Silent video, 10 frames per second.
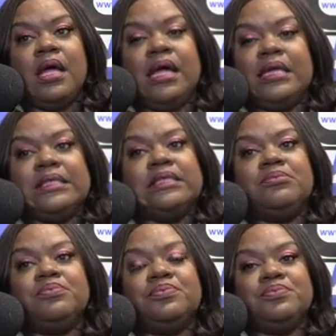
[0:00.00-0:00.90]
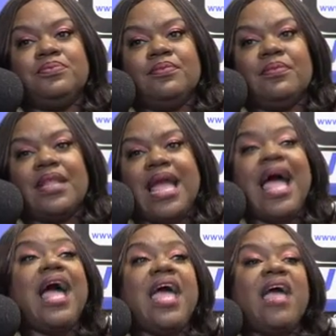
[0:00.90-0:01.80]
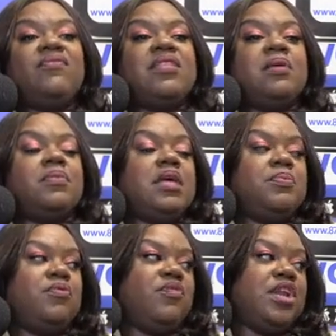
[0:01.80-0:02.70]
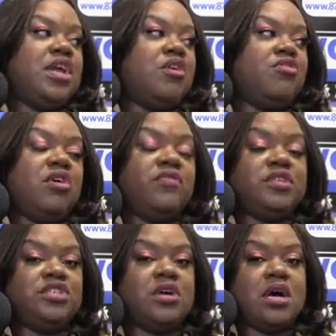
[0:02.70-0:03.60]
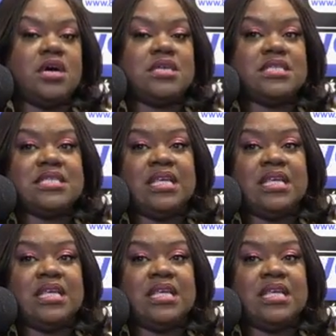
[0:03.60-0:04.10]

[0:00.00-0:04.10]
I have them keeping Rendon over Strauss.